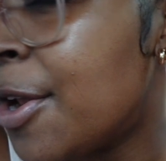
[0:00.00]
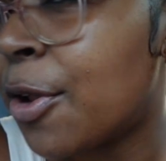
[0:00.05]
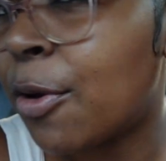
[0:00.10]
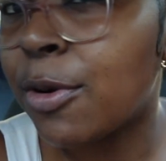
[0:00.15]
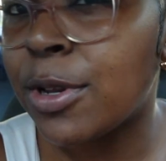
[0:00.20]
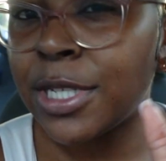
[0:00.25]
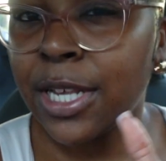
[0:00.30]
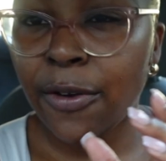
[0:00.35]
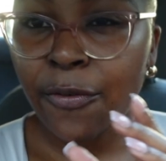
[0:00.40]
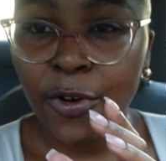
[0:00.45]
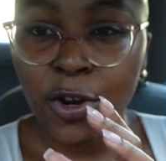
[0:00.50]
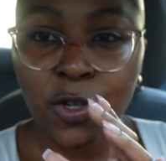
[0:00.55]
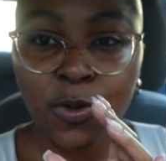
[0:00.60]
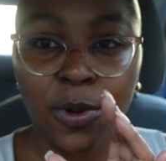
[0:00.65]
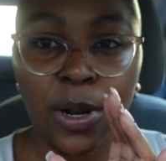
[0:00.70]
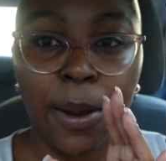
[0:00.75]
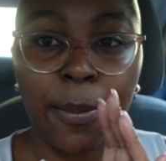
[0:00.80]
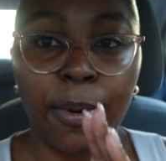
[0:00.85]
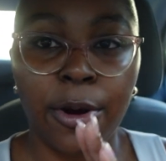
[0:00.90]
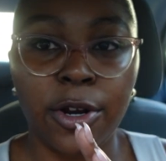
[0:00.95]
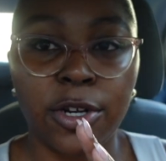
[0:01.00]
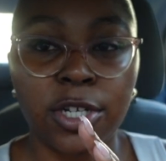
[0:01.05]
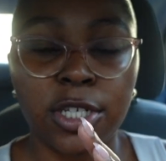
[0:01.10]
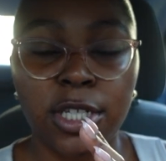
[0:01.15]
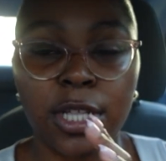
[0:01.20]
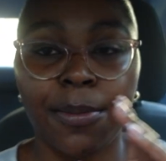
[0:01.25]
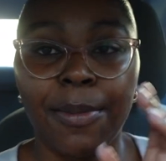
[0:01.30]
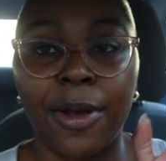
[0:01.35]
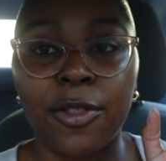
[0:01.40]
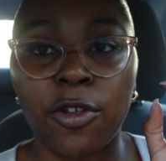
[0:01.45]
notice at first when I
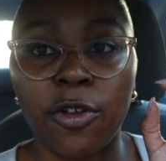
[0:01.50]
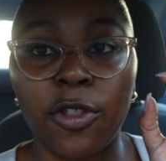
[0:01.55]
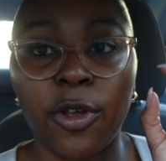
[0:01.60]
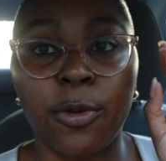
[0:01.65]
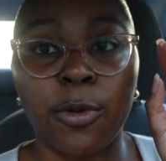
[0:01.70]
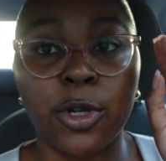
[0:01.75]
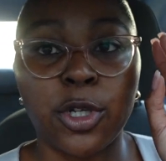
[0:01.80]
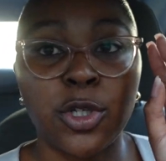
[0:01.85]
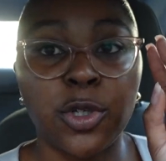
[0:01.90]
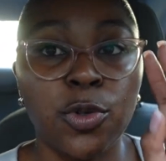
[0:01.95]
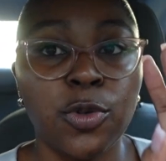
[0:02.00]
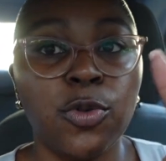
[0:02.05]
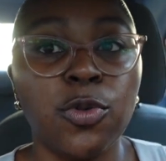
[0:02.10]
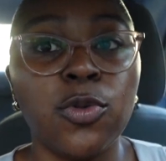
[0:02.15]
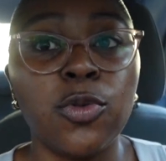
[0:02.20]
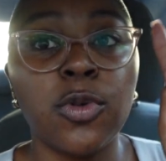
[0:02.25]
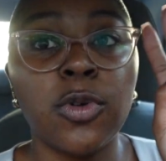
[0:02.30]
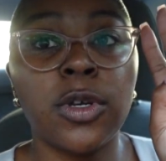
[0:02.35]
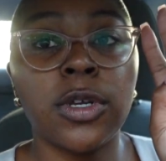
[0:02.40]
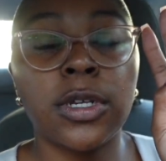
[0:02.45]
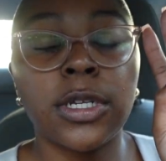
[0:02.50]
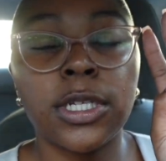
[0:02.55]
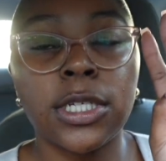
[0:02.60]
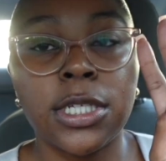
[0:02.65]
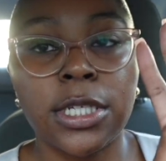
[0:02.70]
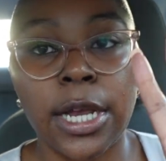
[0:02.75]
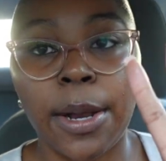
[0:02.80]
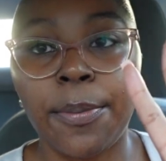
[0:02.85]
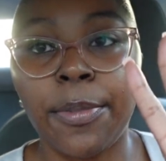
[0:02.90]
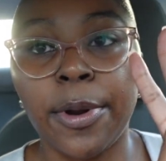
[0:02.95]
purchased them. I thought there were two
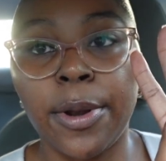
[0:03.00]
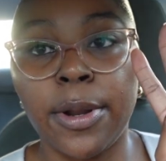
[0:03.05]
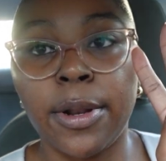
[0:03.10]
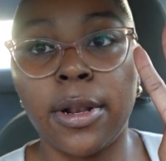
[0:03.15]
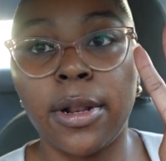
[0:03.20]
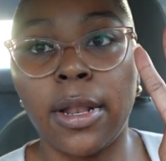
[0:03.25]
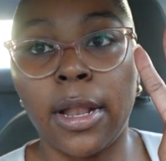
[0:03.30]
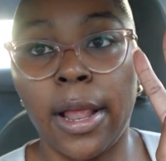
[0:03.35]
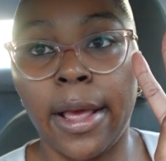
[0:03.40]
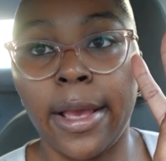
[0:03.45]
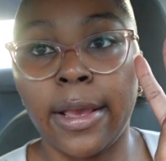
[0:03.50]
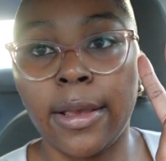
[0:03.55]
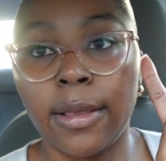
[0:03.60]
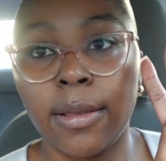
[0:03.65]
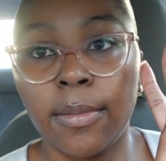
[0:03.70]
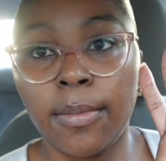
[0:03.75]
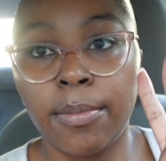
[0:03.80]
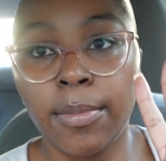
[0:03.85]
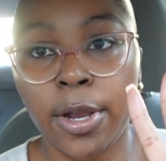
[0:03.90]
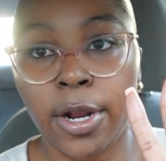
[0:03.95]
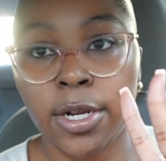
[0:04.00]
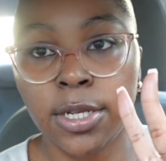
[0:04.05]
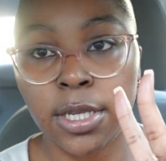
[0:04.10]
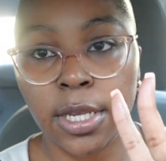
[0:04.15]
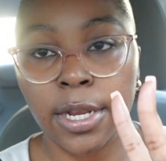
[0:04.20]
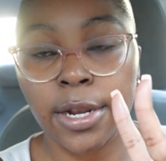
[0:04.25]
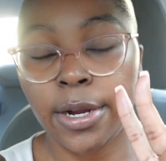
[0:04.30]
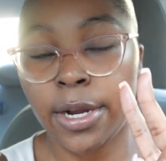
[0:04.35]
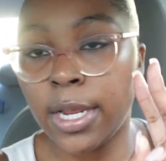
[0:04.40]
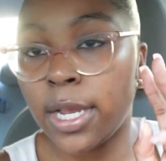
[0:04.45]
separate, like, pairs of
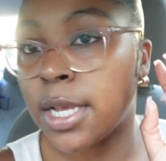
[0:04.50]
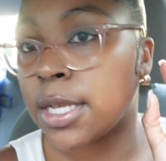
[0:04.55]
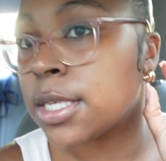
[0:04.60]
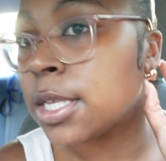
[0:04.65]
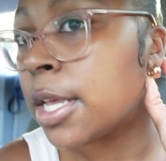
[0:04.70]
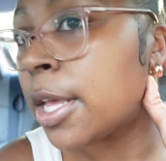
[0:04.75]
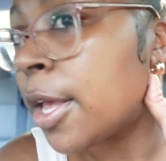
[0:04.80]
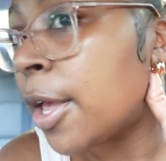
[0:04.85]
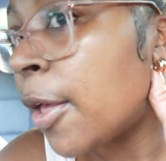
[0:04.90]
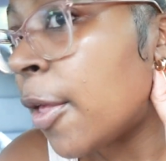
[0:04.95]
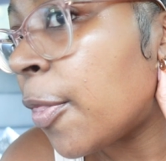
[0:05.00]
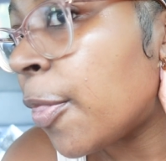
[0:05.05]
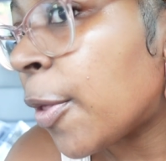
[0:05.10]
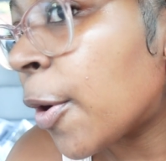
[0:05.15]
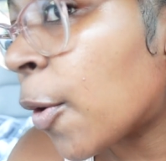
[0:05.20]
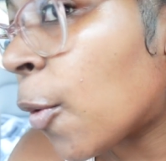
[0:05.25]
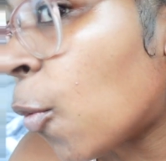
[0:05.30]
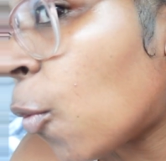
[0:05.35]
earrings. They're